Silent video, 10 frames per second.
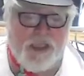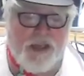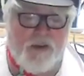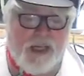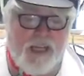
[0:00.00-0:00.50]
They
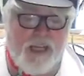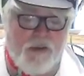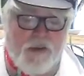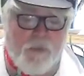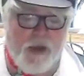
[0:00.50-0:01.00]
don't
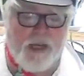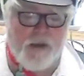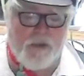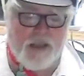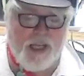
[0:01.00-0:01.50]
kill the bug,
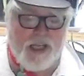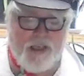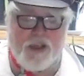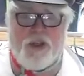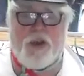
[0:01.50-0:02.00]
but they
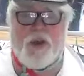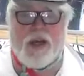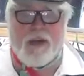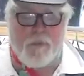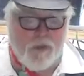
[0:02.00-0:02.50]

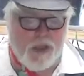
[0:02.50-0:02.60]
deter him.